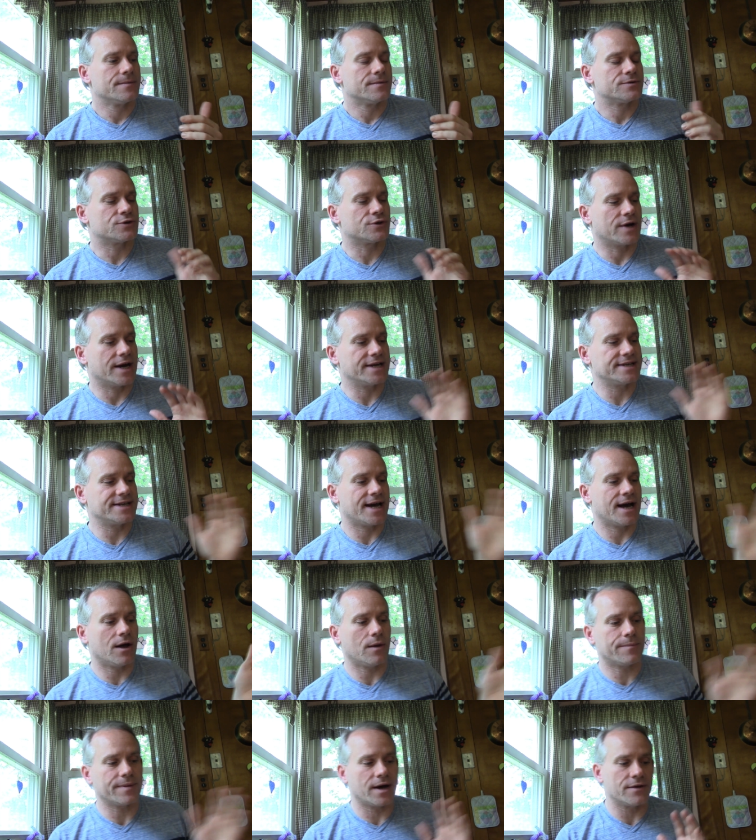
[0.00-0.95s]
trying to
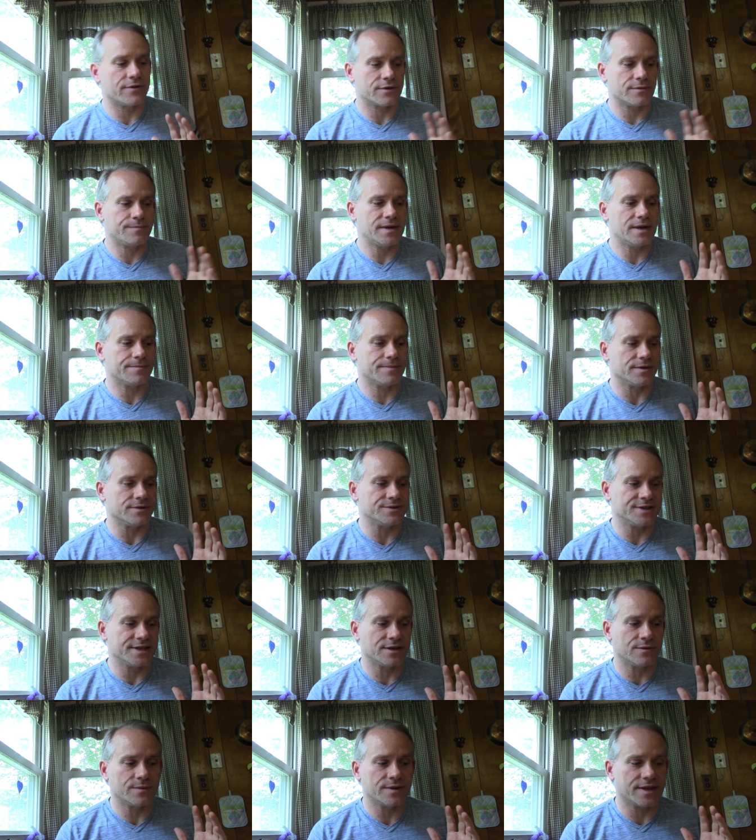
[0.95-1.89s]
help other people
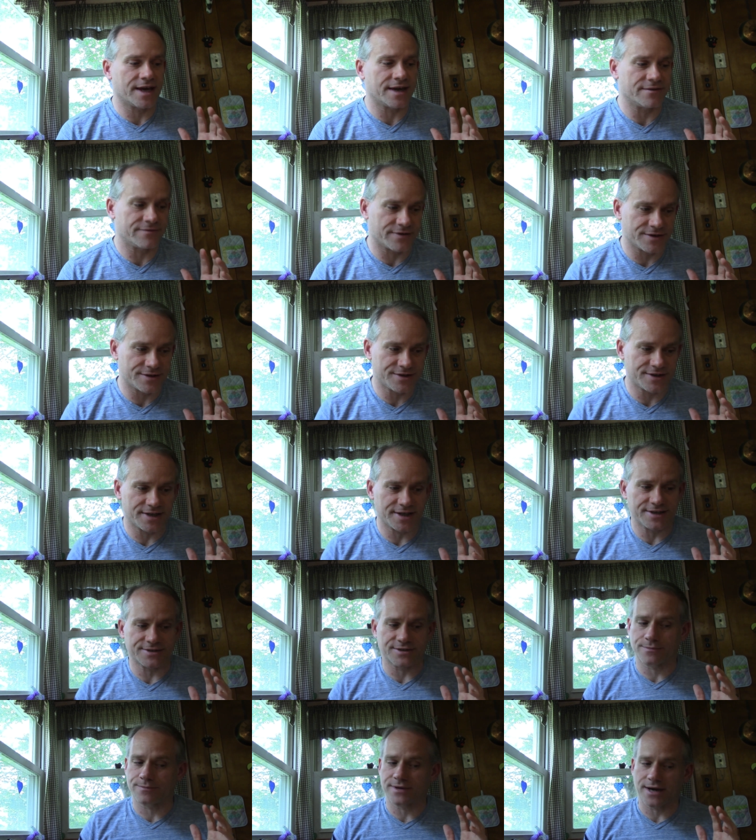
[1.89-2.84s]
deal with
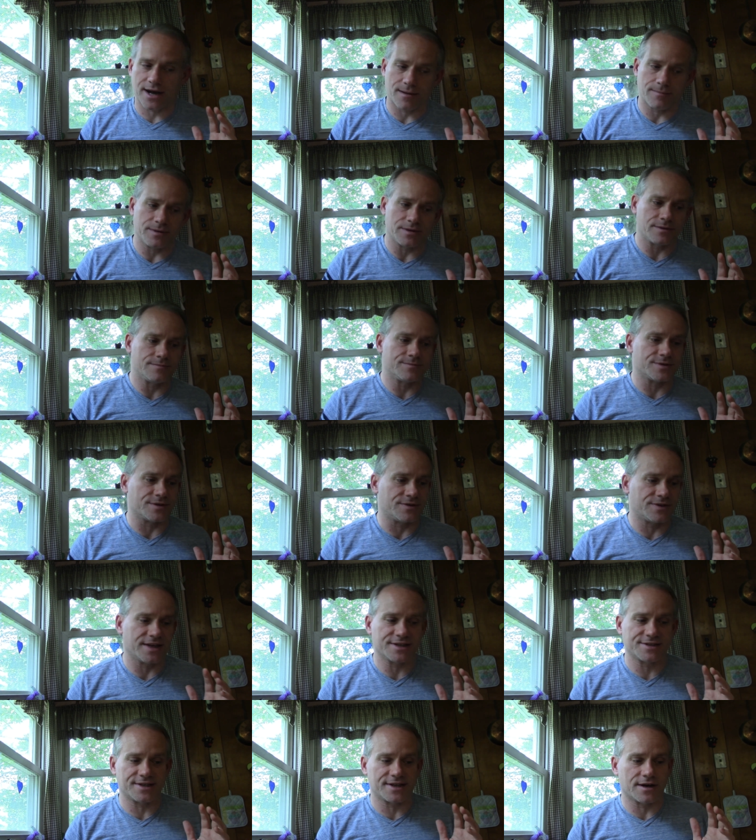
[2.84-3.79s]
adversities or problems or
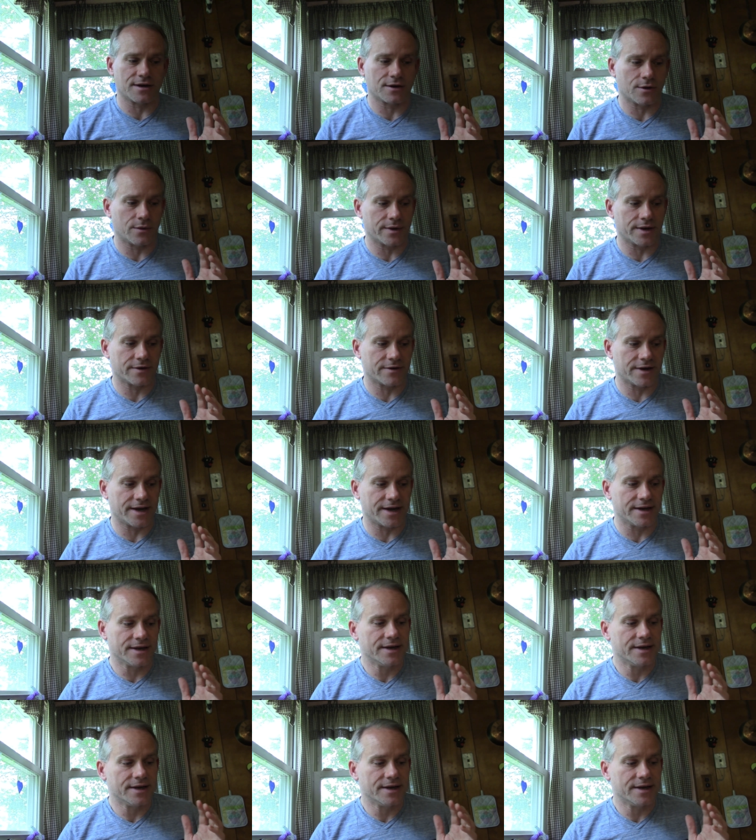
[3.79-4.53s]
things that aren't going right.